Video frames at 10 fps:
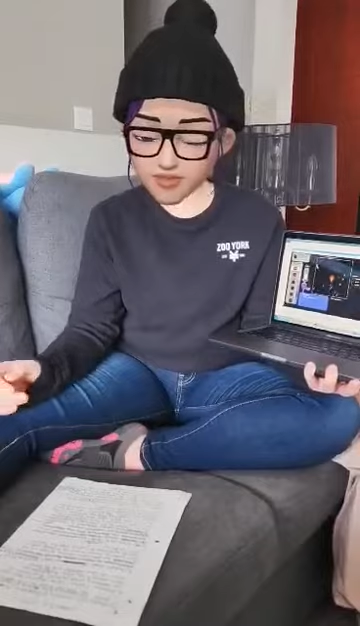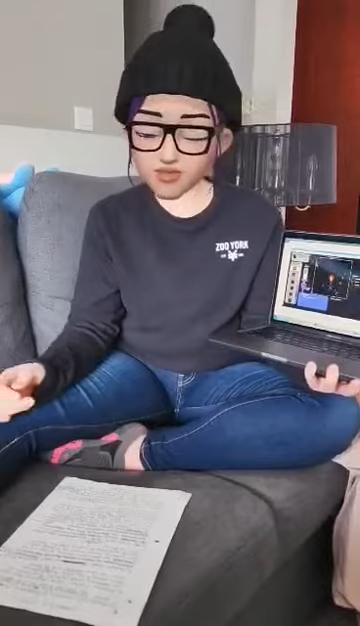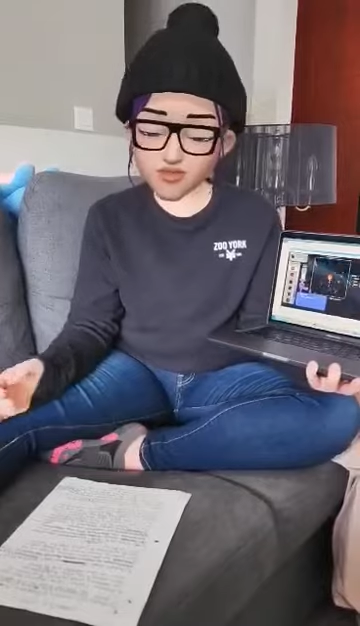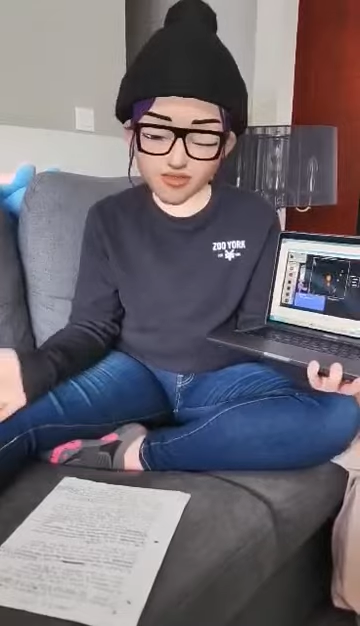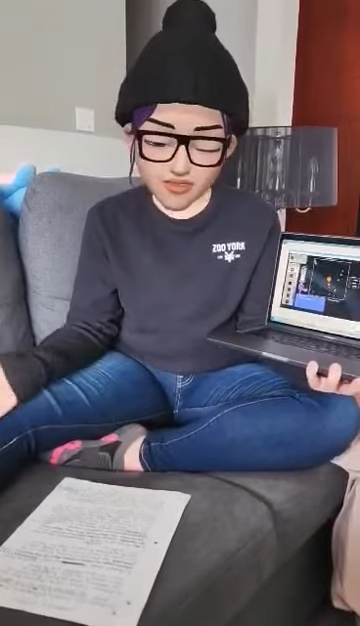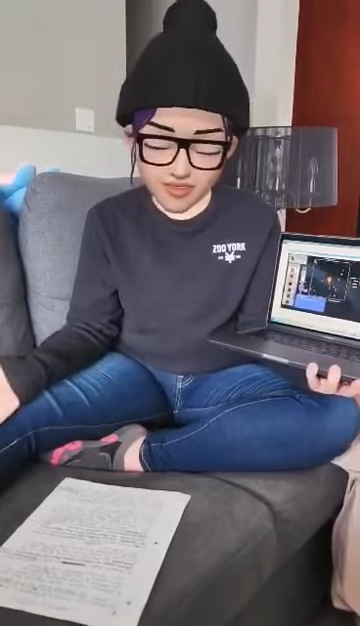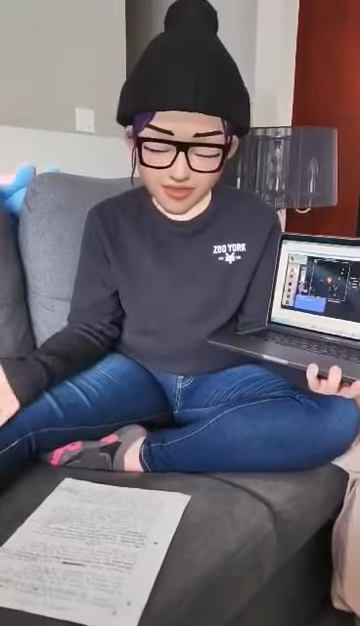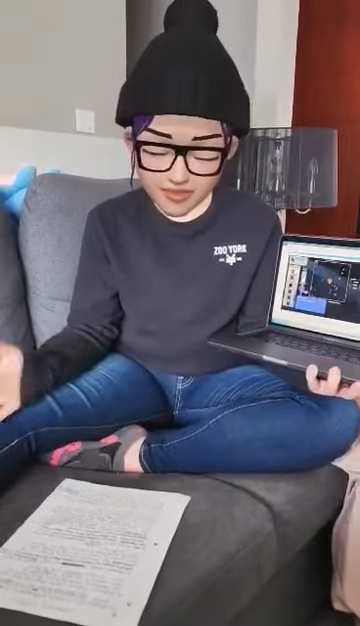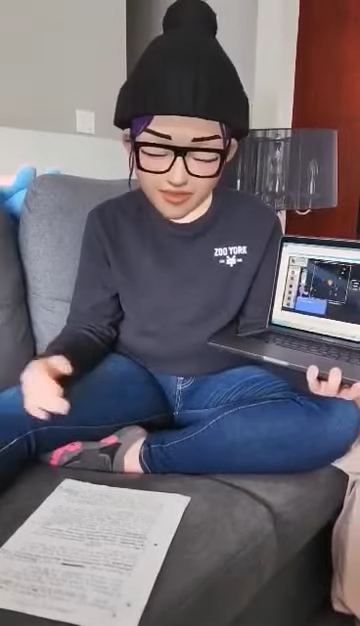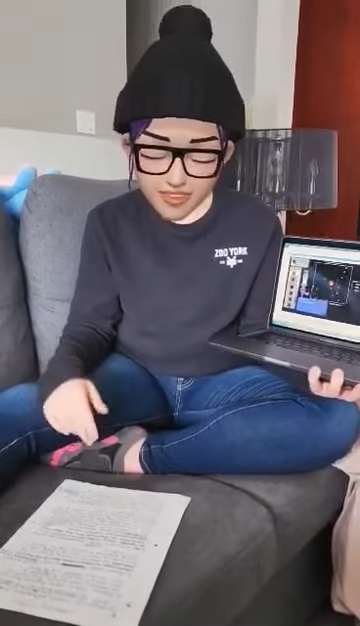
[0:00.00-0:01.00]
pudding
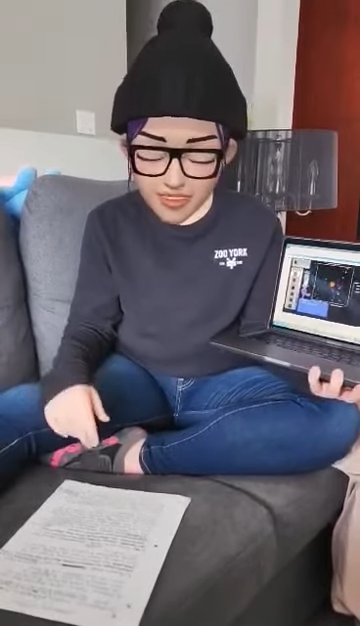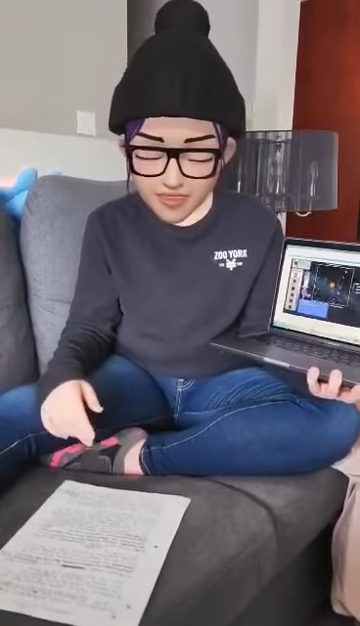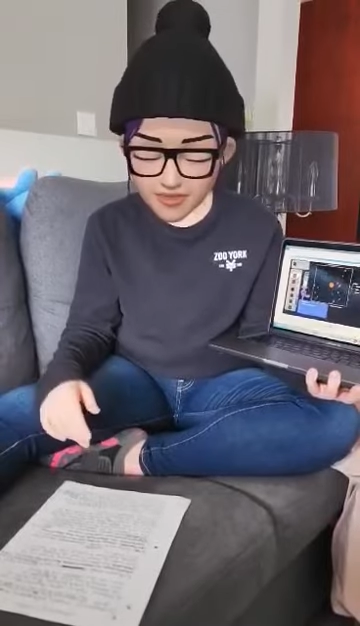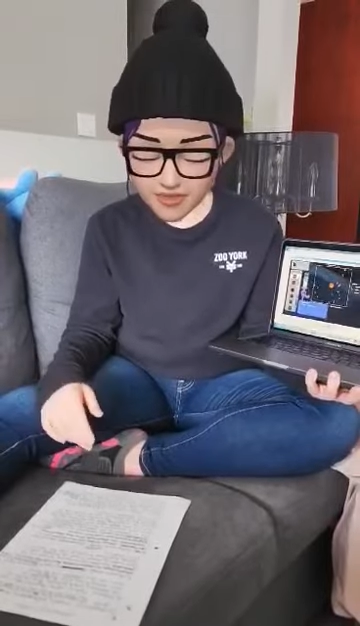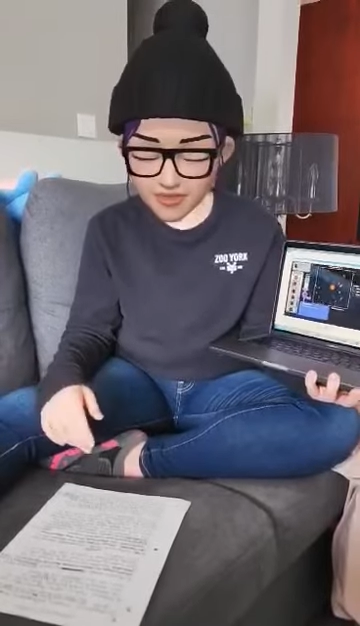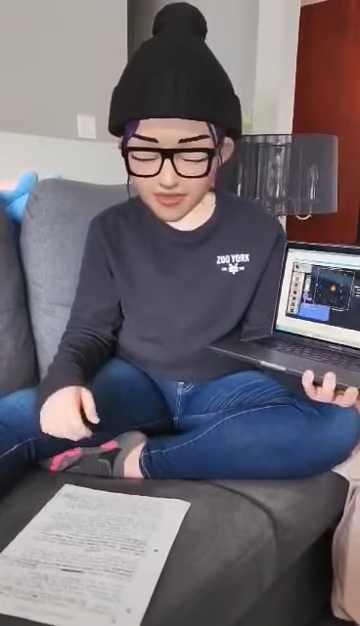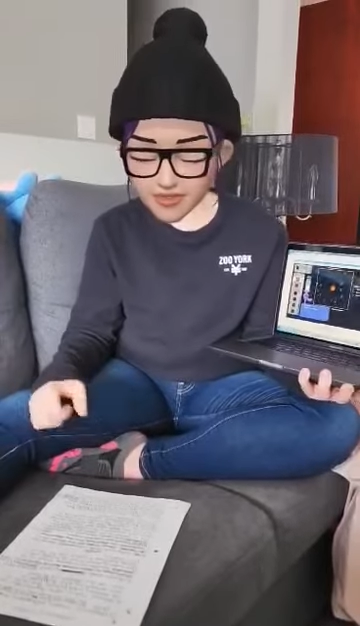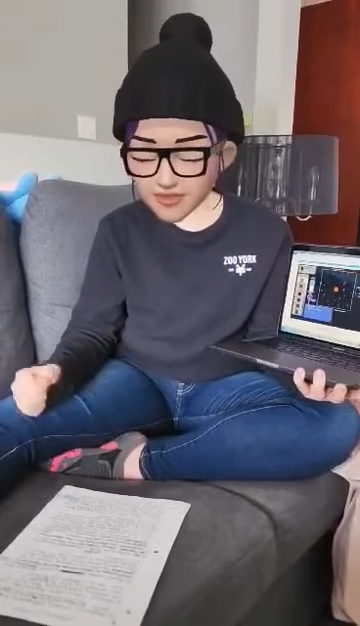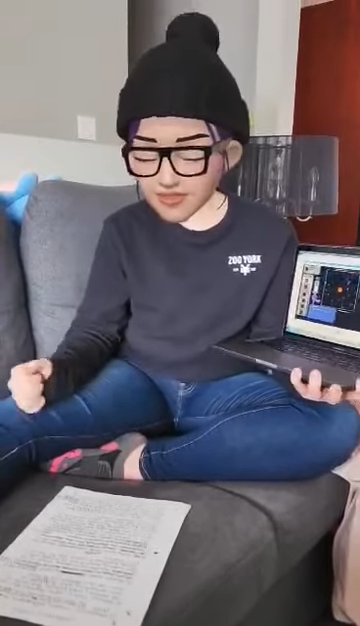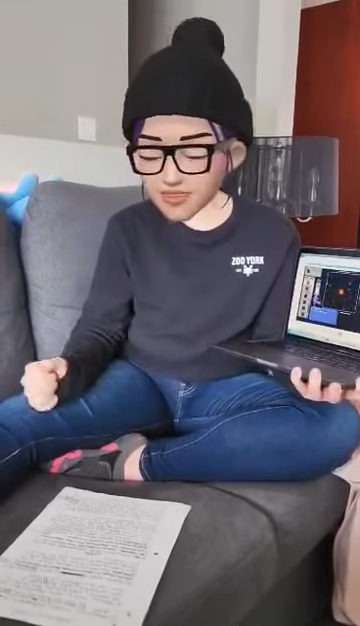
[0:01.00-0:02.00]
model
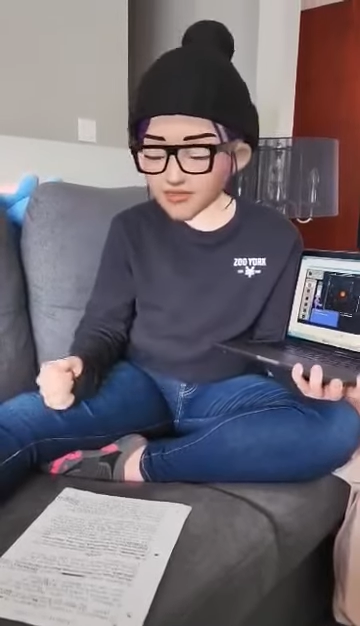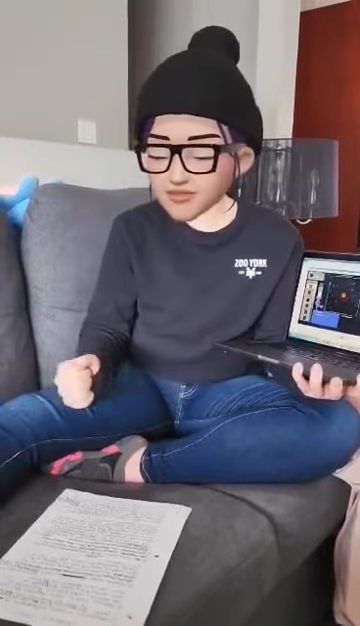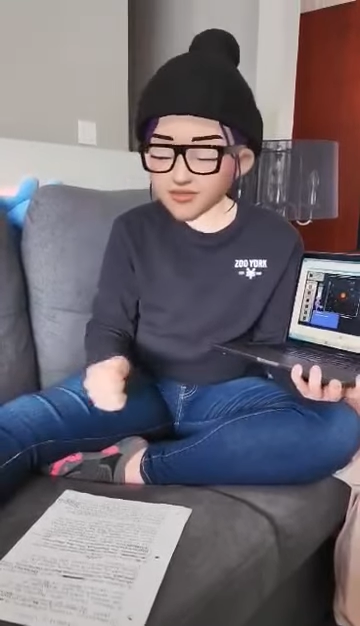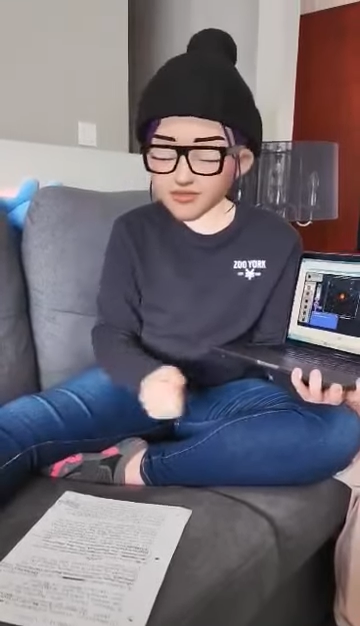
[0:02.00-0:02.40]
because it